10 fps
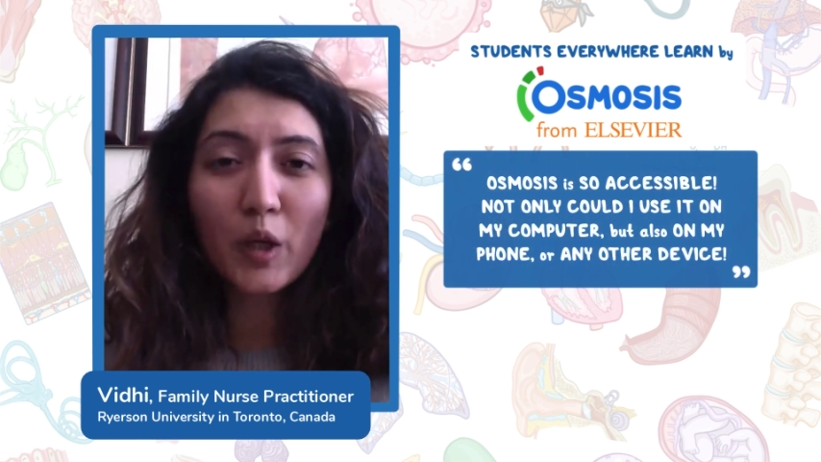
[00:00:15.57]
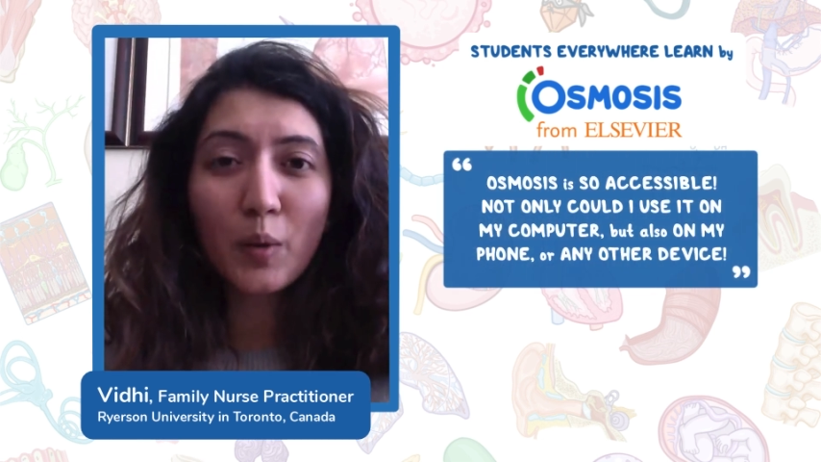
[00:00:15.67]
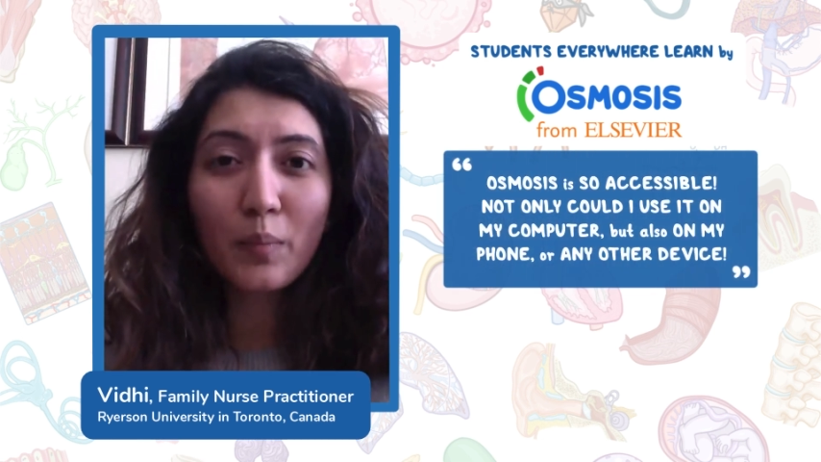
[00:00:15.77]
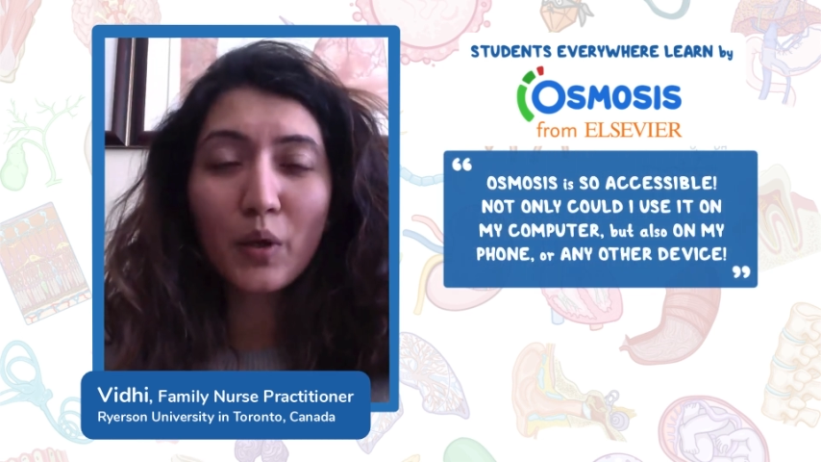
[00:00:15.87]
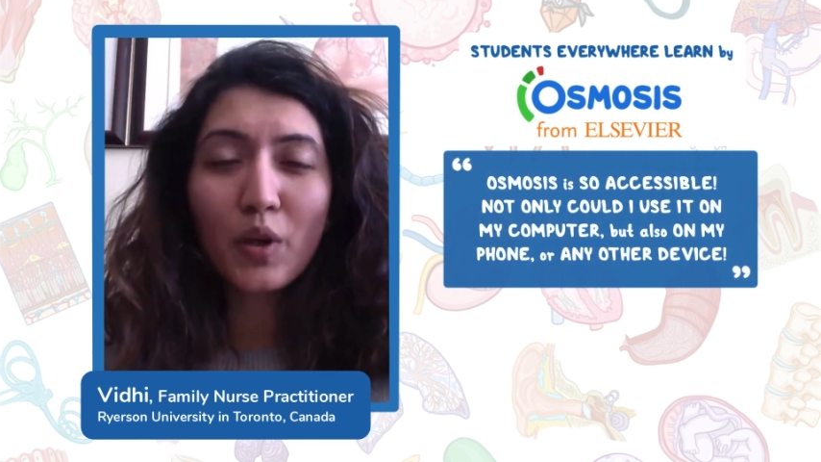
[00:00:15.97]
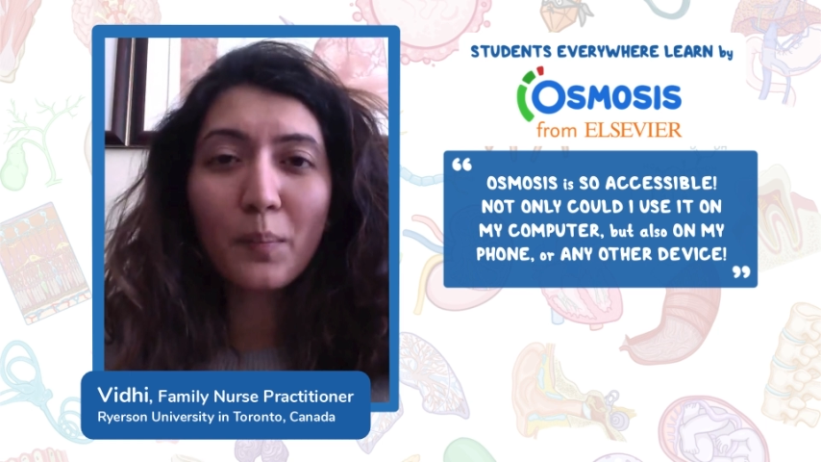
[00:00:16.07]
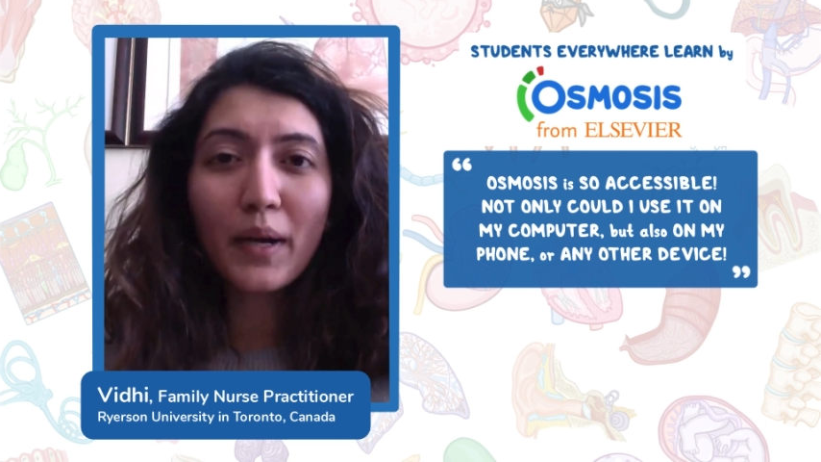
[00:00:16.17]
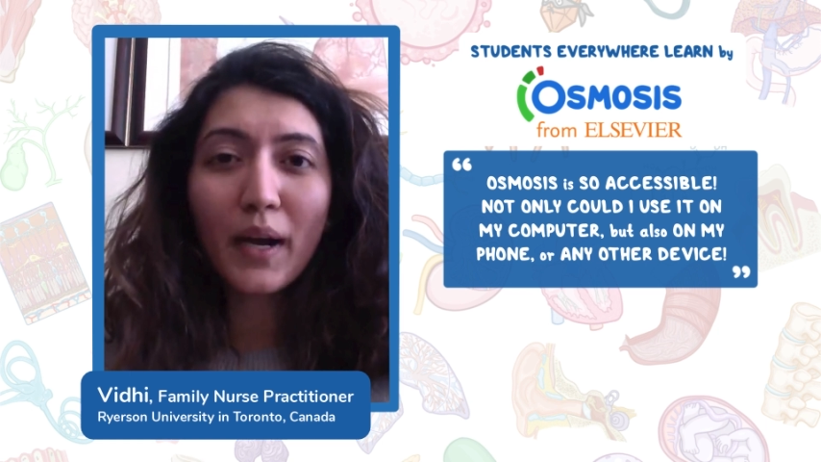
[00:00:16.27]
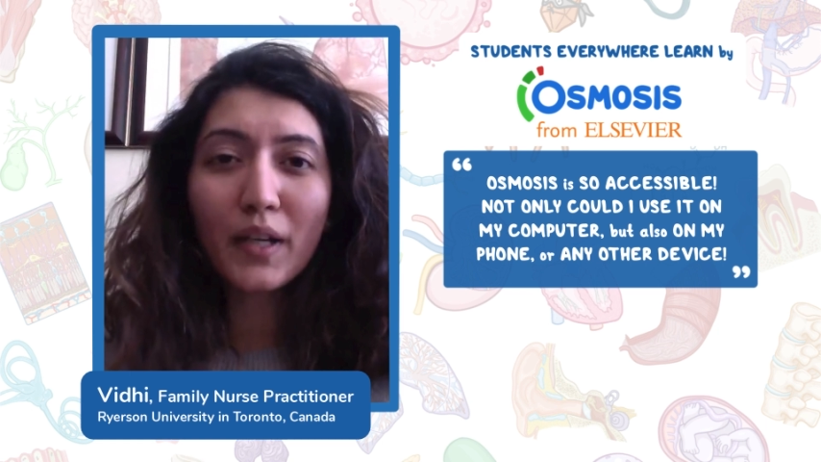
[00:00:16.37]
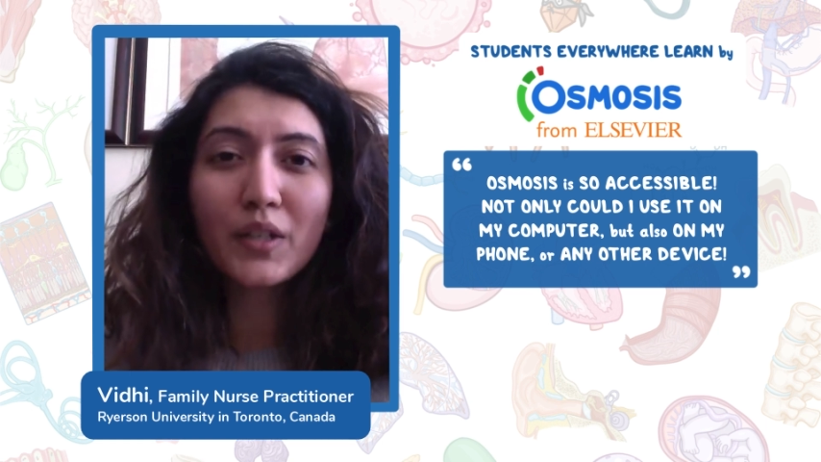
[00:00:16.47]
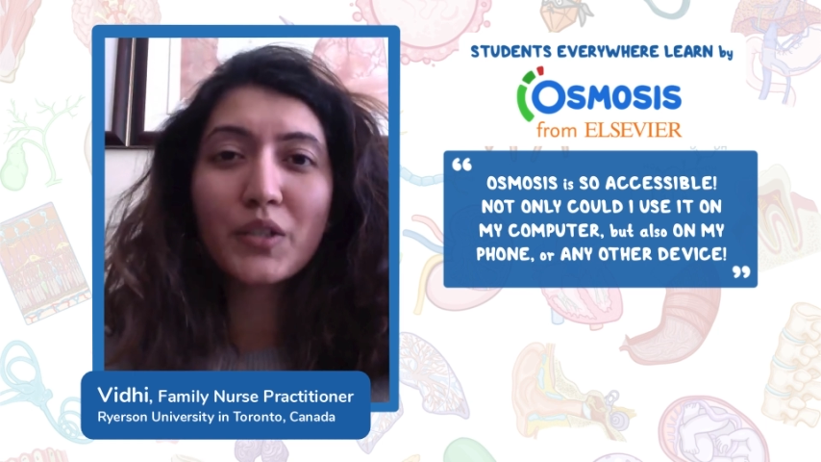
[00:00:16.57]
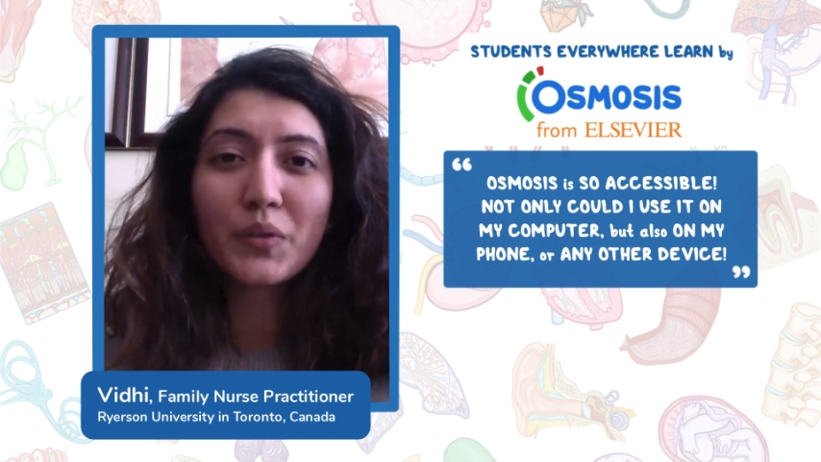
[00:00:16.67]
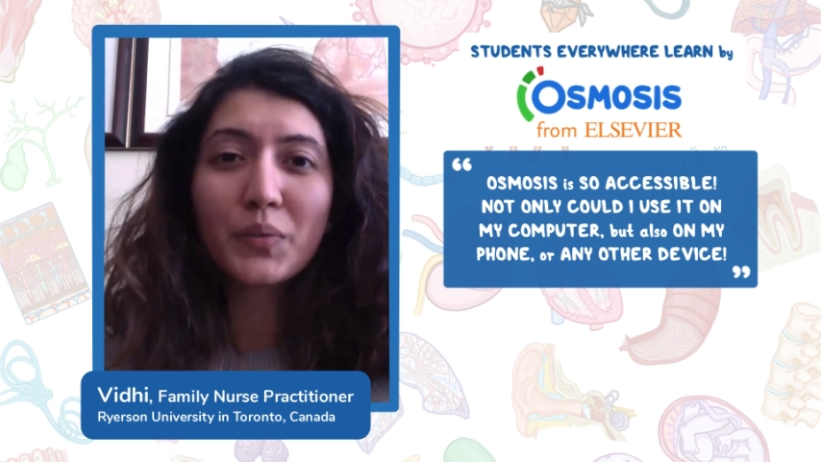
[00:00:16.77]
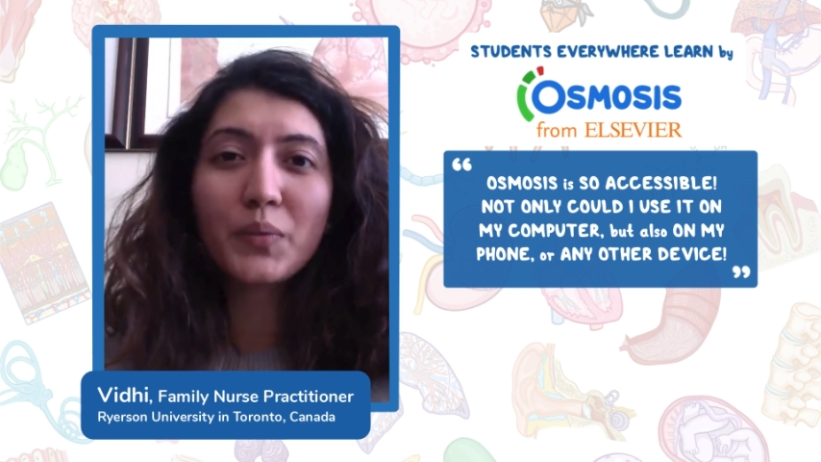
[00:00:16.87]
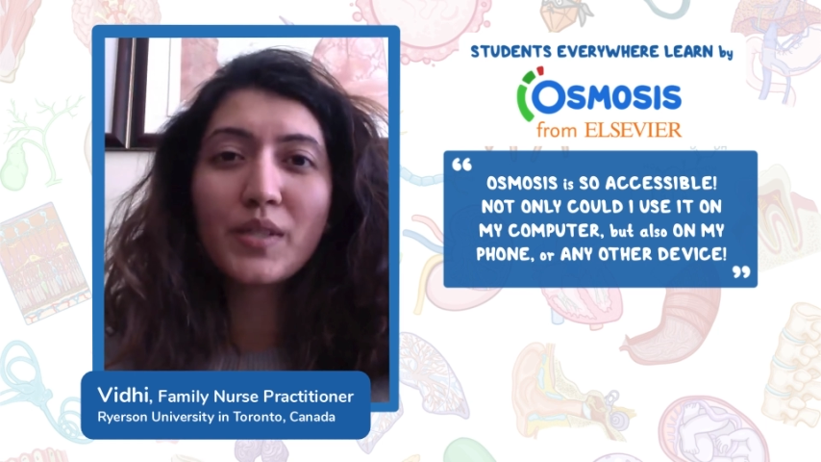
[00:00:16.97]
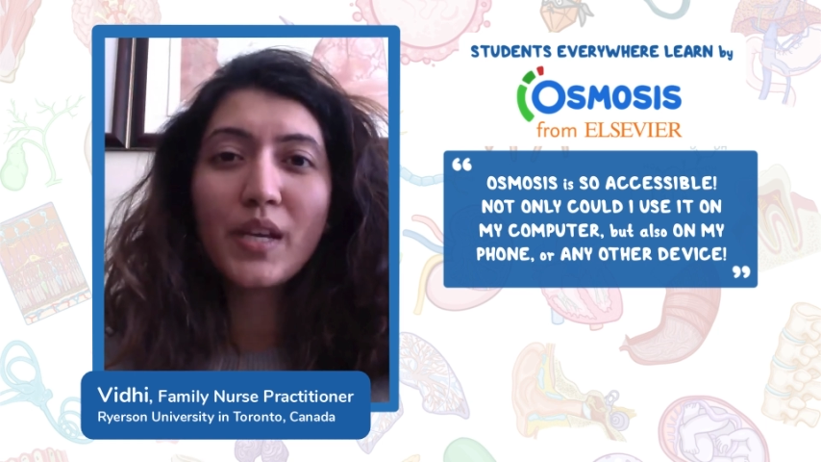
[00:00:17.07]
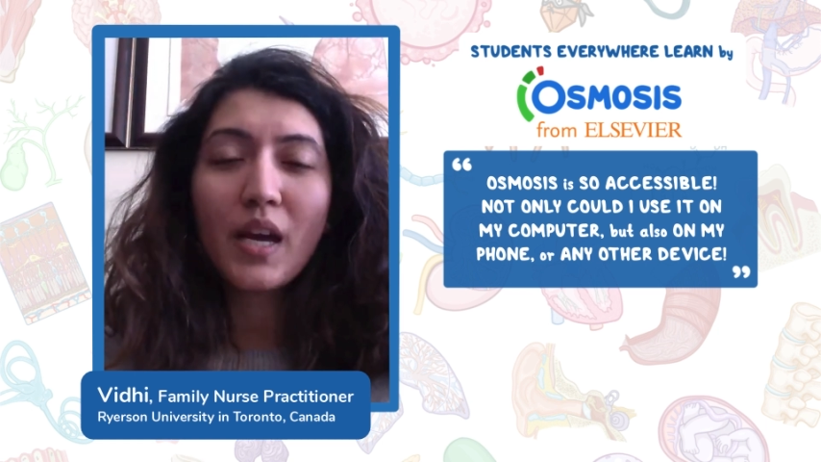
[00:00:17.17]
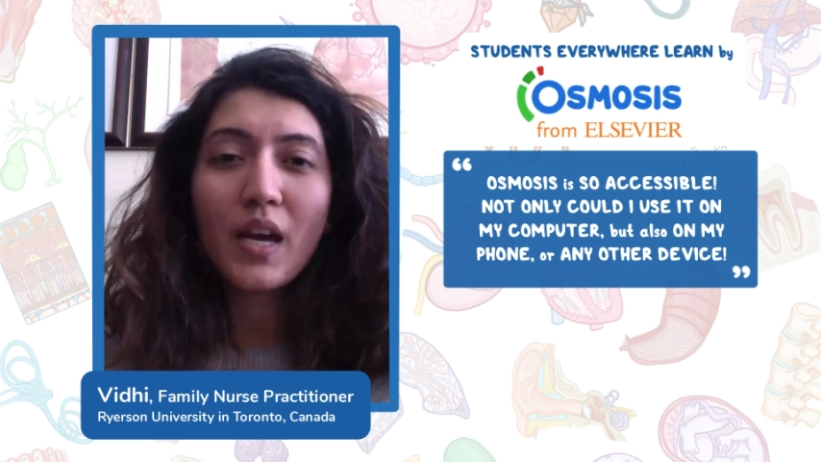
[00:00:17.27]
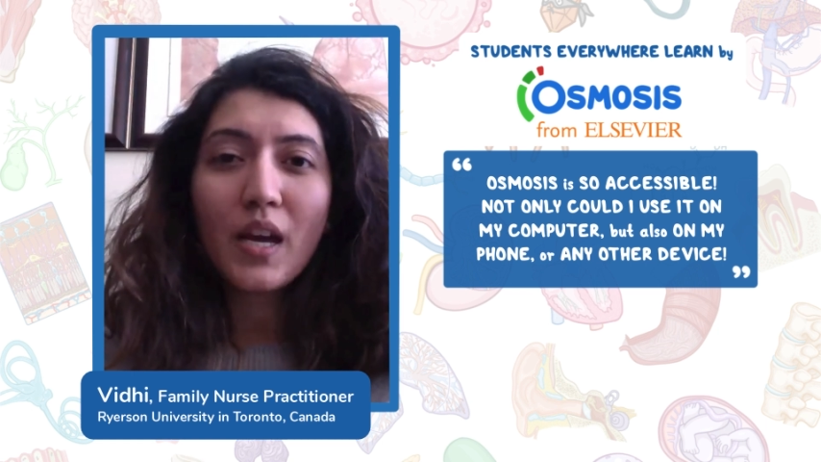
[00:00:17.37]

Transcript: computer, but I could use